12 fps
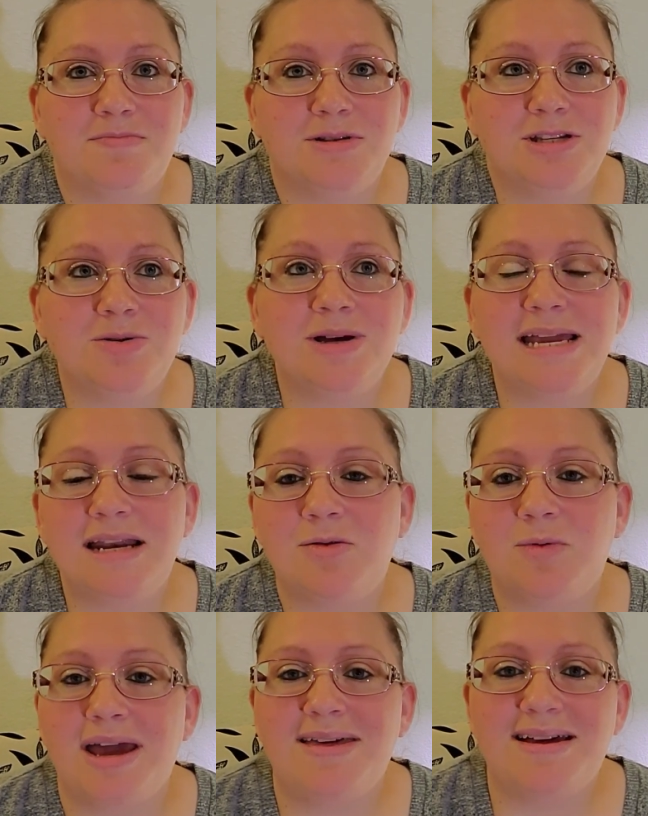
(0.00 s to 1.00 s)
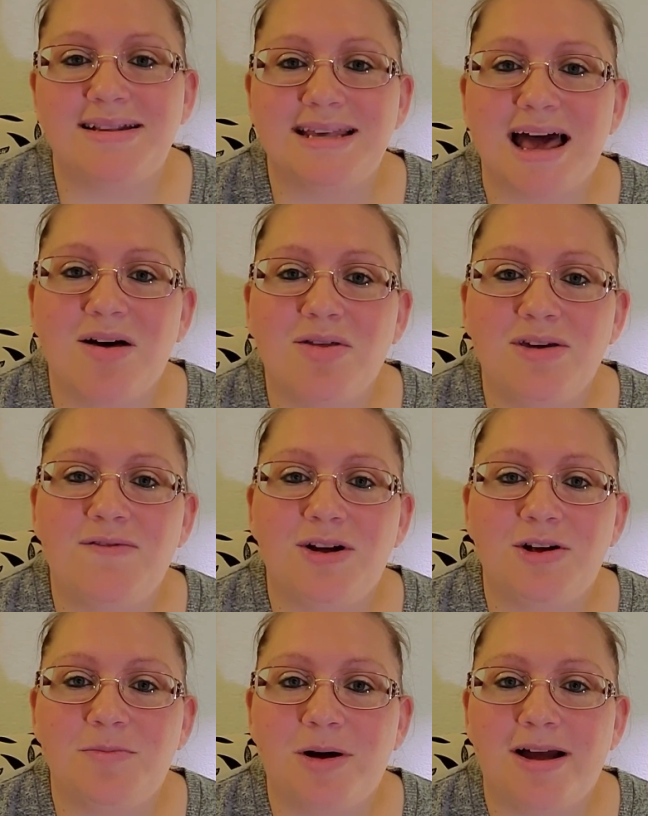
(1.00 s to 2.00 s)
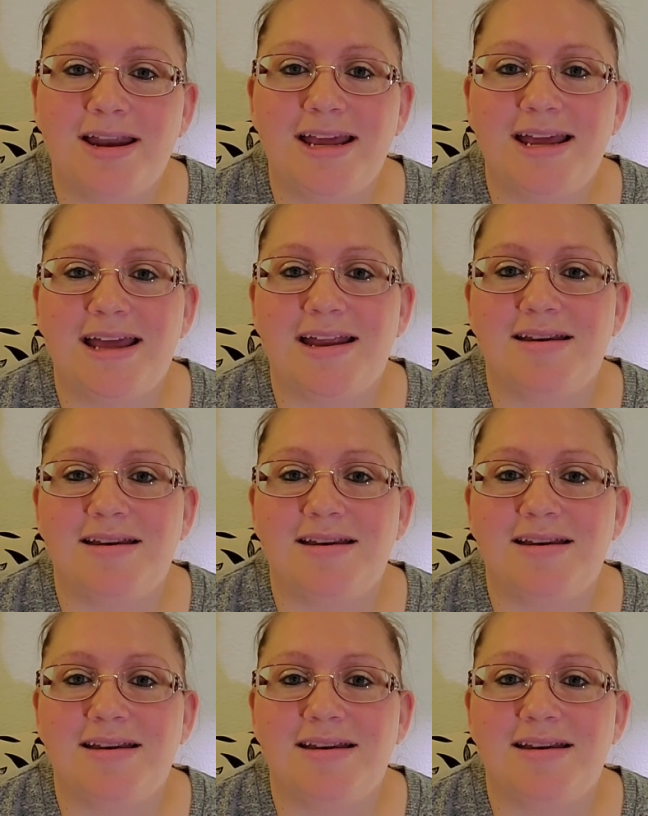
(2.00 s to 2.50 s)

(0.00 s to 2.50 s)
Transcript: Do it in a way that's healthy for your body